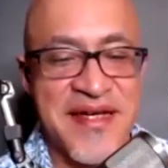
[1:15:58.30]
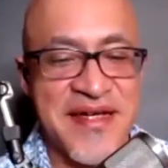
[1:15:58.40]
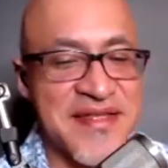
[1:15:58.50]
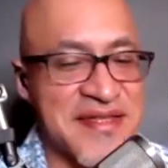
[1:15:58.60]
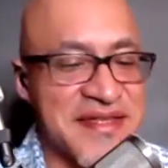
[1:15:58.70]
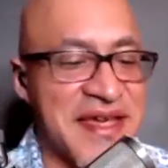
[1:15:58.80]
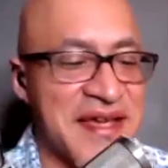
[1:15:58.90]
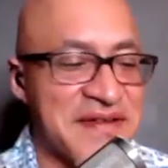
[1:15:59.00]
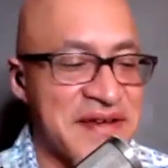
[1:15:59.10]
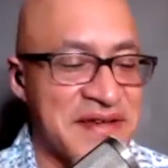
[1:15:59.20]
Well,
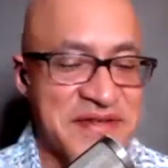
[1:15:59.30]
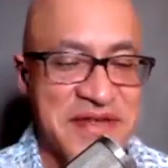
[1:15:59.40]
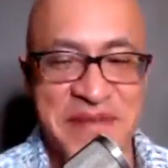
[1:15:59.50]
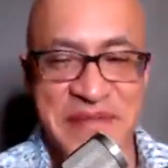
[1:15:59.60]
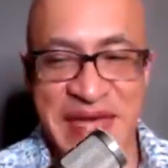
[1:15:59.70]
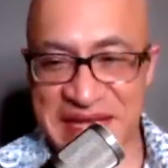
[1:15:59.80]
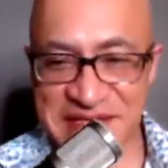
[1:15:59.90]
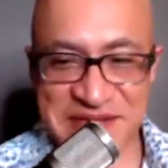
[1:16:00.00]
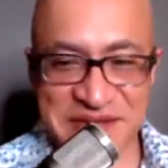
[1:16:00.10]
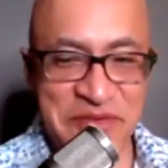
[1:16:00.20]
yeah, I saw that bag.
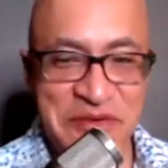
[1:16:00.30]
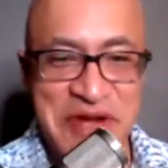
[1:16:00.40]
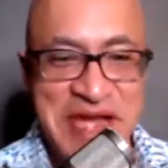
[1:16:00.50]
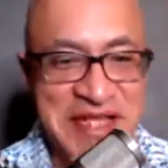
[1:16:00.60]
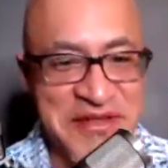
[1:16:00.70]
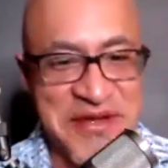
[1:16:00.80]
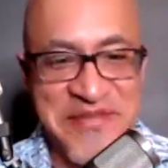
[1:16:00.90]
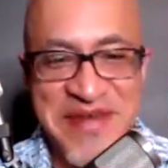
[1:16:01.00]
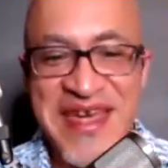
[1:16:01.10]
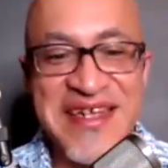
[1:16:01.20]
It's a great looking
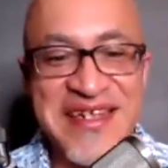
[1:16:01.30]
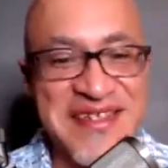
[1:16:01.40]
bag.